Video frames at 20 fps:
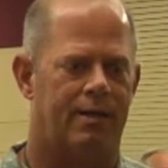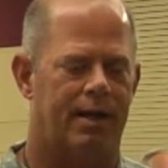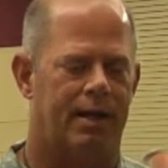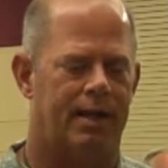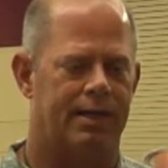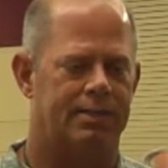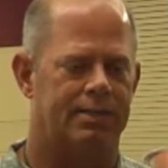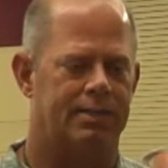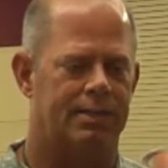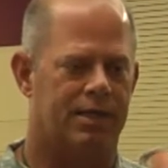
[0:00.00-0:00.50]

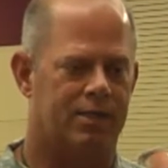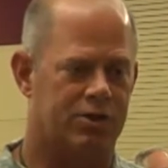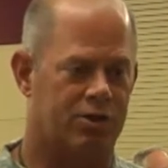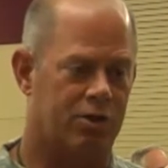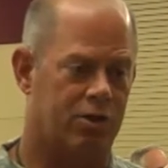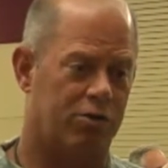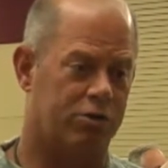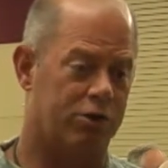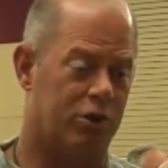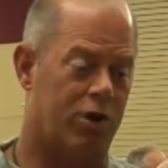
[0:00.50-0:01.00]
As a
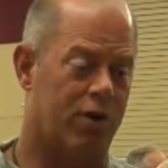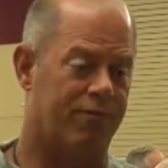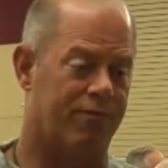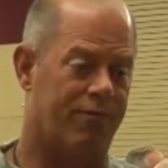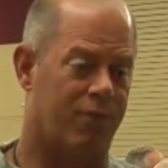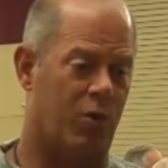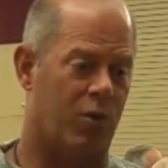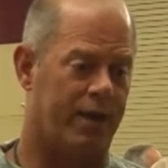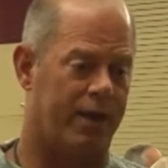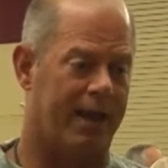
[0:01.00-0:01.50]
soldier on
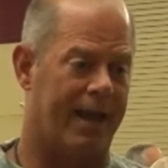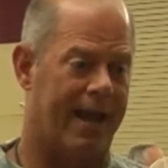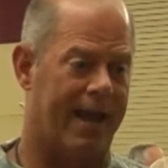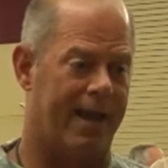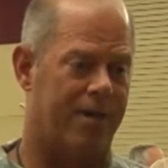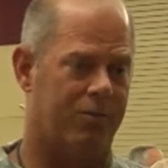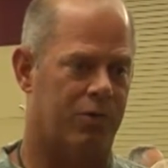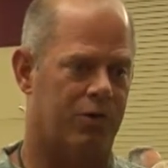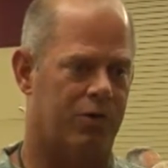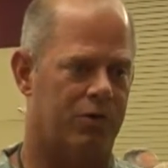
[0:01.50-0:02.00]
Fort
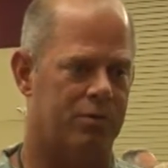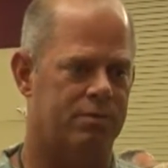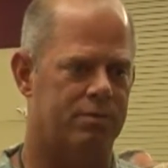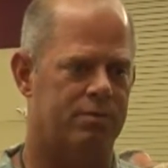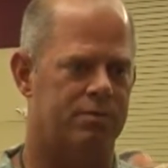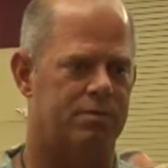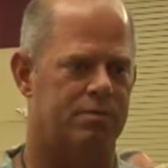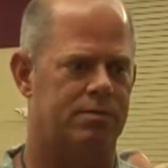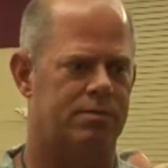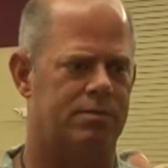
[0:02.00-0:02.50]
Campbell,
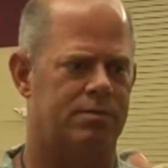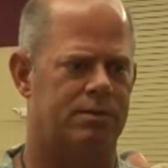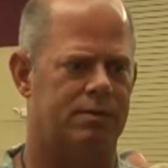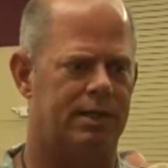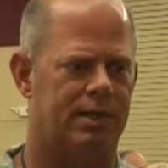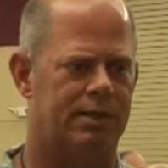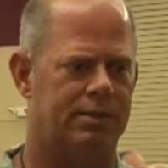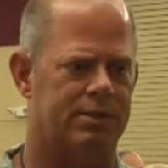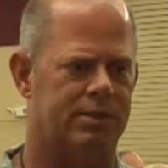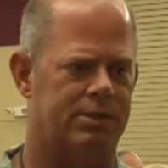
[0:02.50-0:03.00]

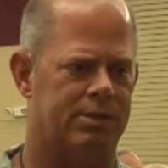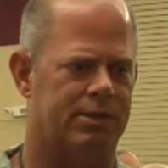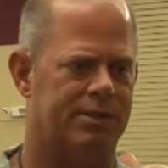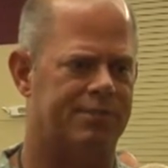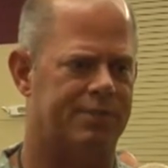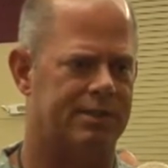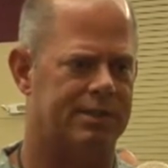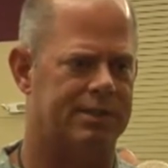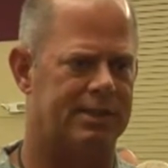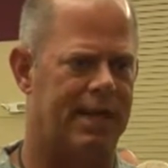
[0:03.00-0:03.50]
as the
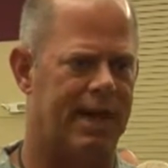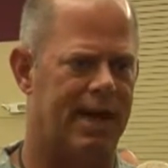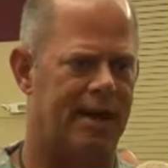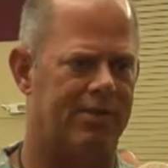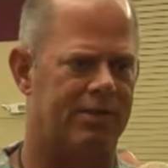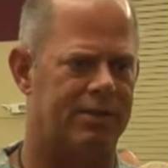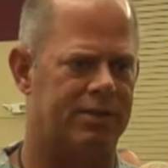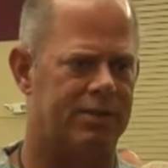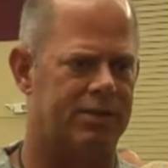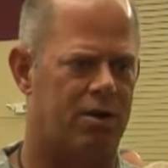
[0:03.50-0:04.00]
chief of
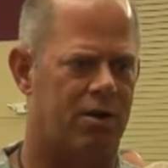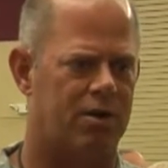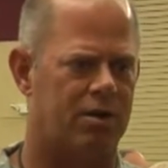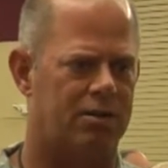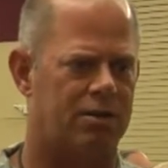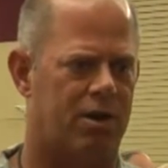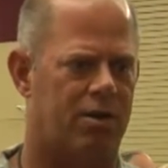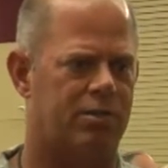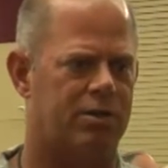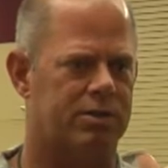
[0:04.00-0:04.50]
staff, his
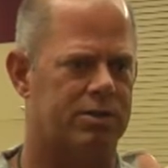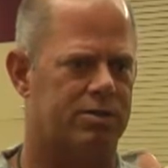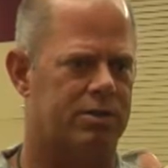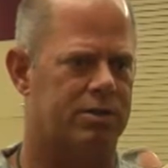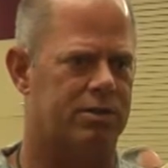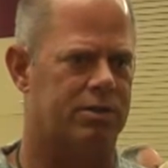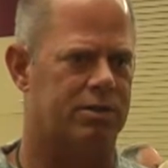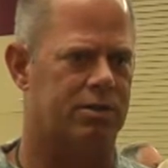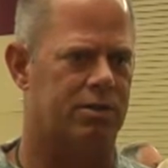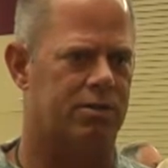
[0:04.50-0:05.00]
heart's always with
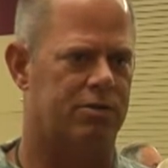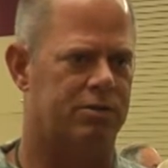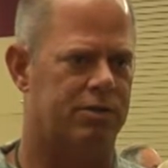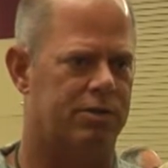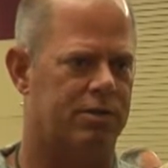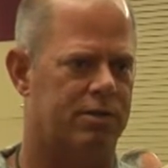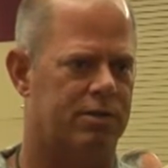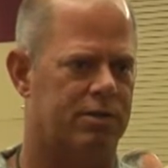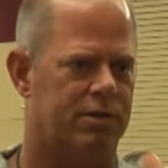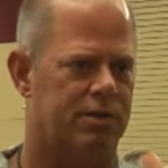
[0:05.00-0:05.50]
the
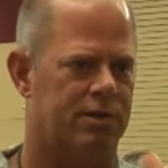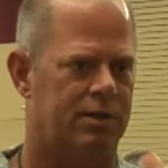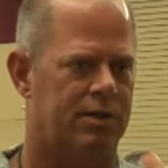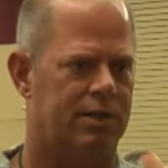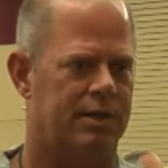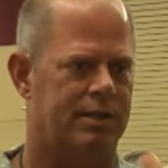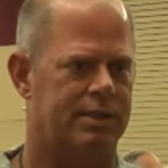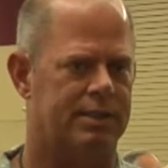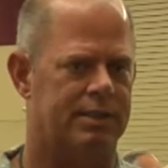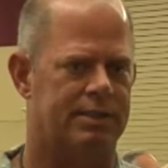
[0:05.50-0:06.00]
soldier.
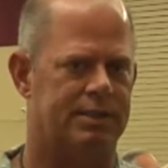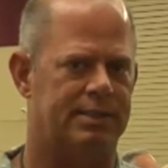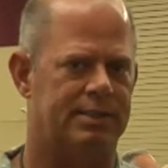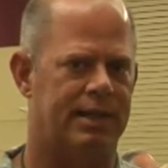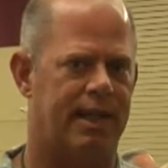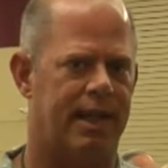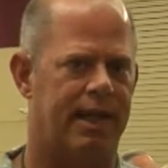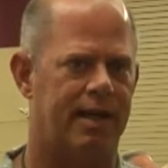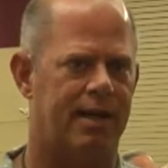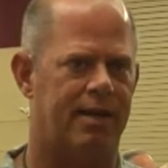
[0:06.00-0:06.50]
His
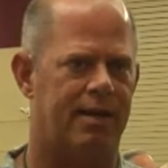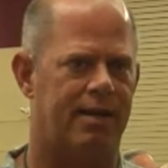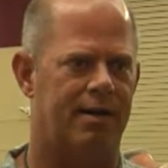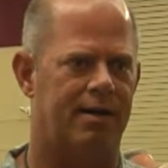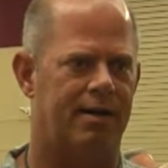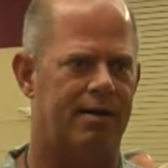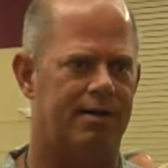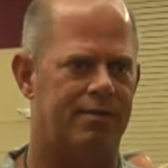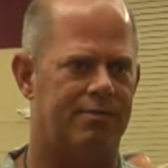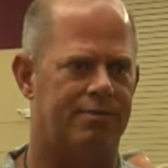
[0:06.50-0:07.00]
intent
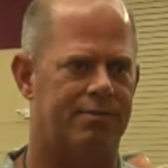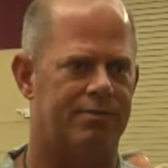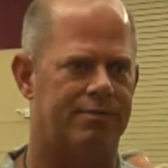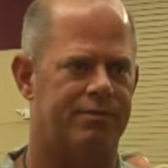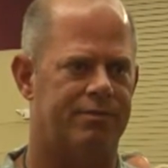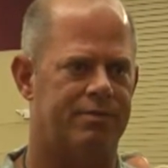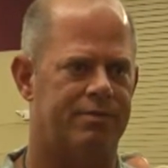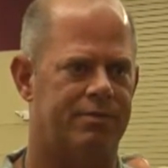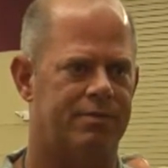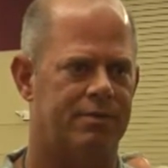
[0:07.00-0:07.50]
of
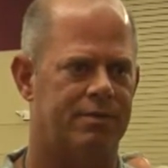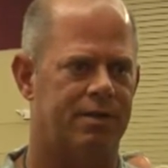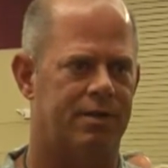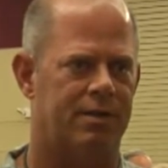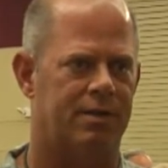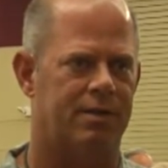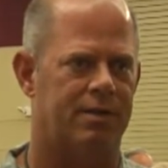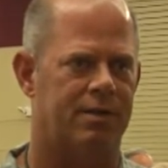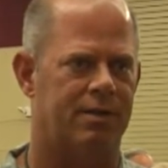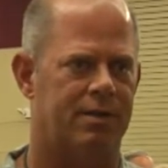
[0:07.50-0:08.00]

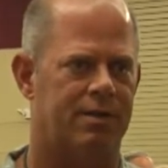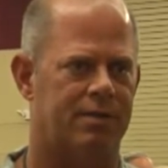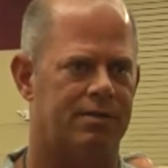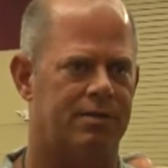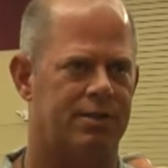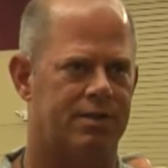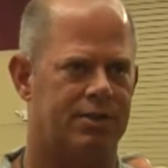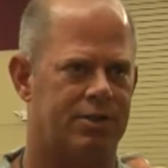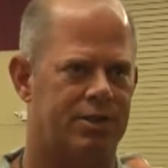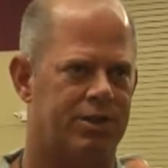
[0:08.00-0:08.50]

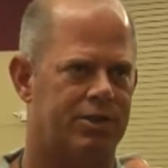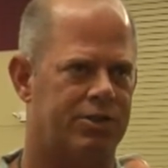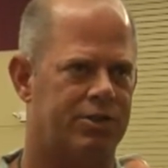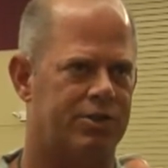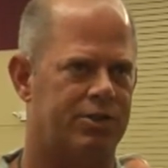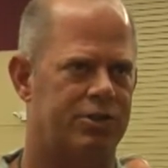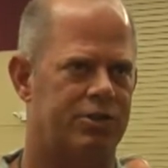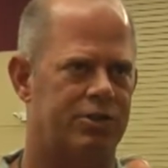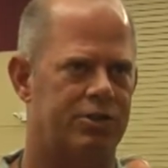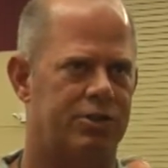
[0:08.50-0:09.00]

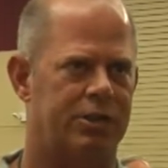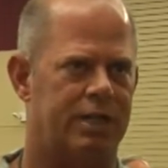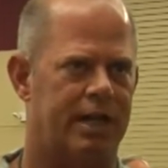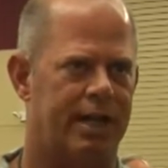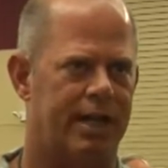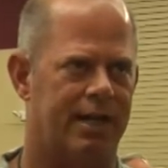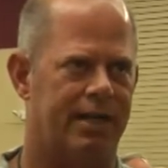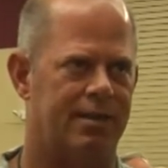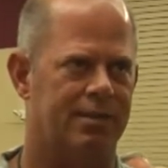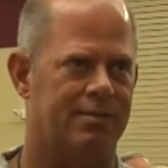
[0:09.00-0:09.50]
decisions
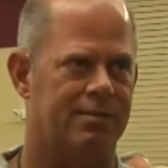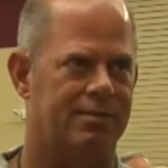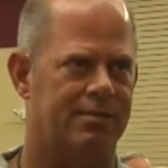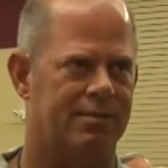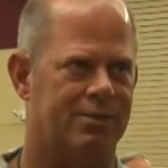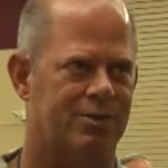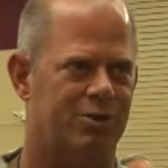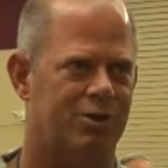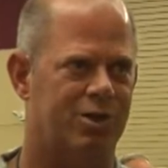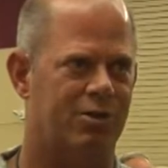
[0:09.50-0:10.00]
and
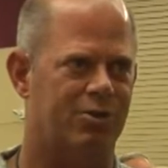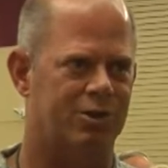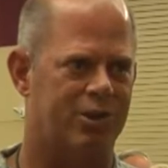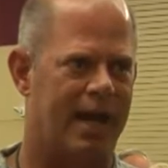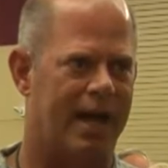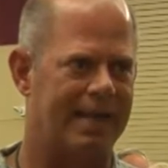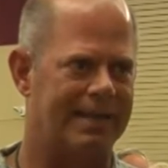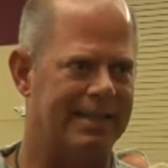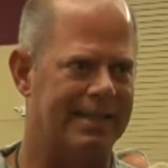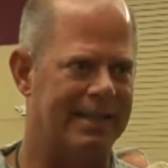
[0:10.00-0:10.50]
those
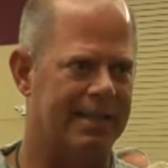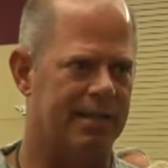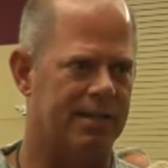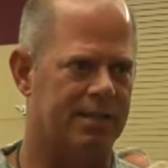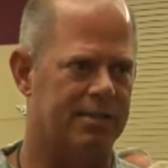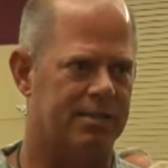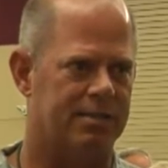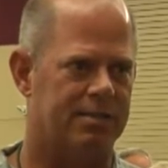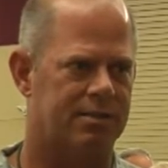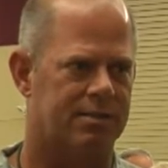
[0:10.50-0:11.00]

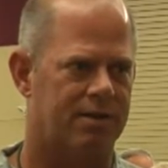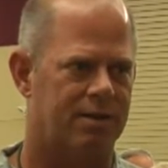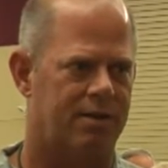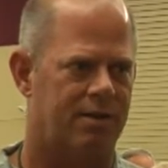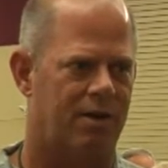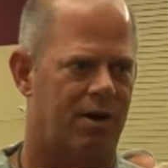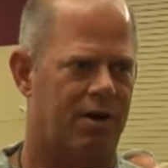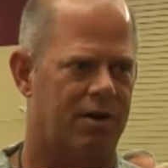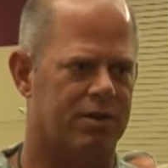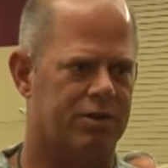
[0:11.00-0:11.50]
ideas
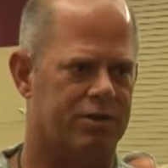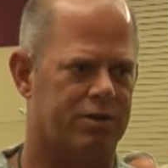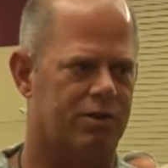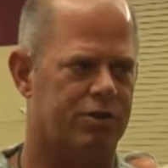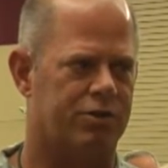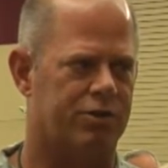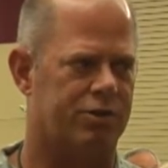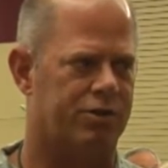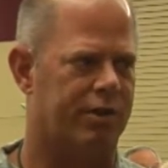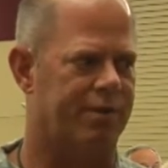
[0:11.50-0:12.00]
are
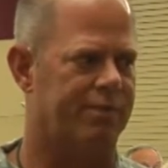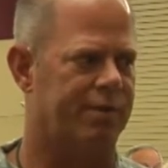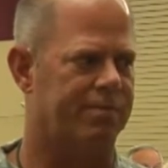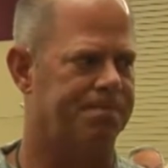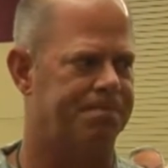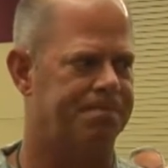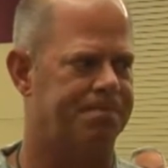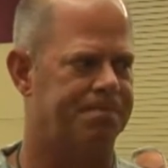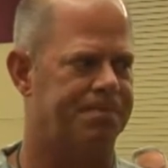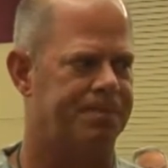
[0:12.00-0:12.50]
soldier driven.
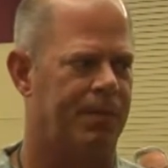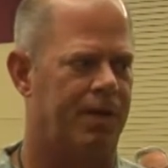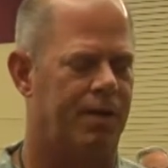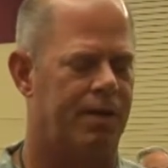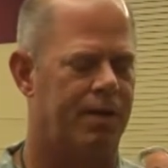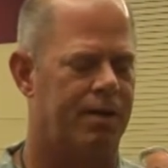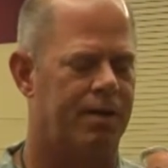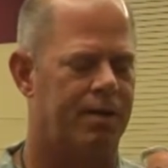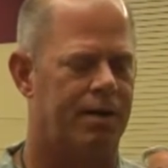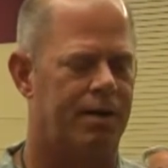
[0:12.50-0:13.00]

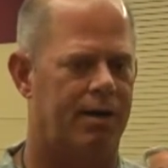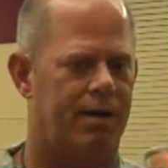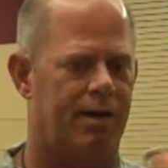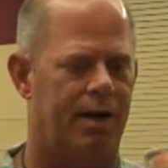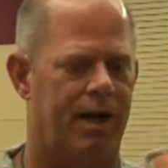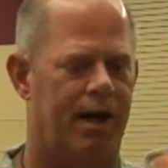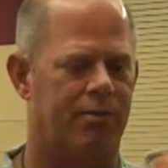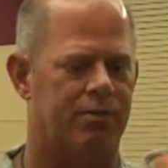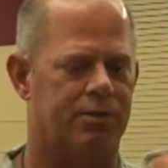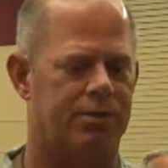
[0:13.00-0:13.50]

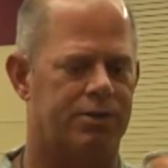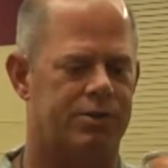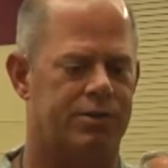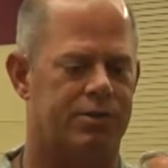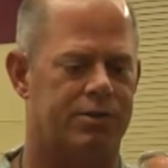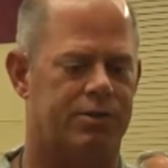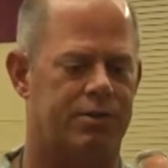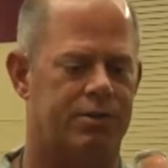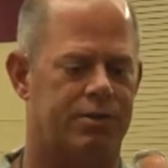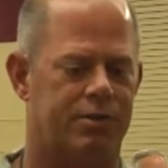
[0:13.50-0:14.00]
I
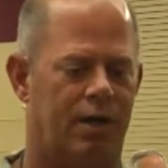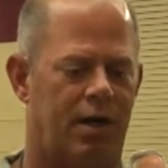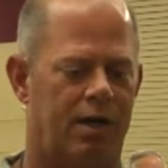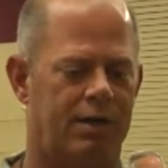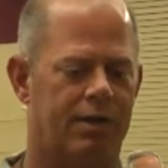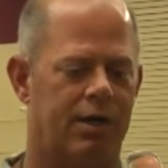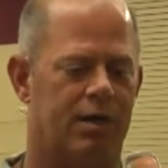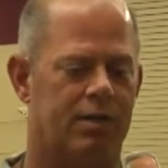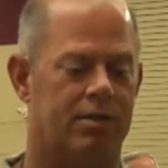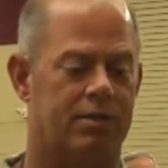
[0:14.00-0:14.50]
was
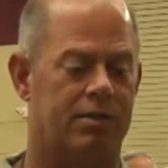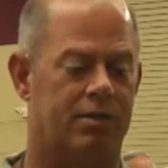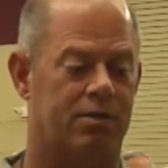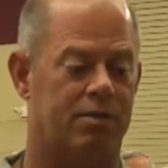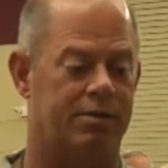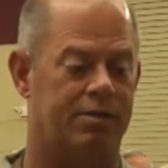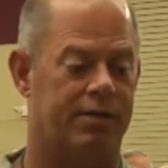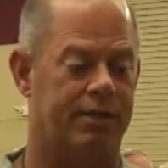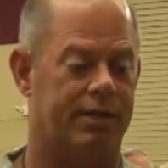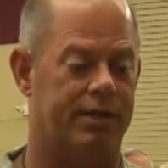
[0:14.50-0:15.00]
a young
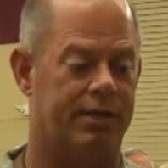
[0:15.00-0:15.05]
soldier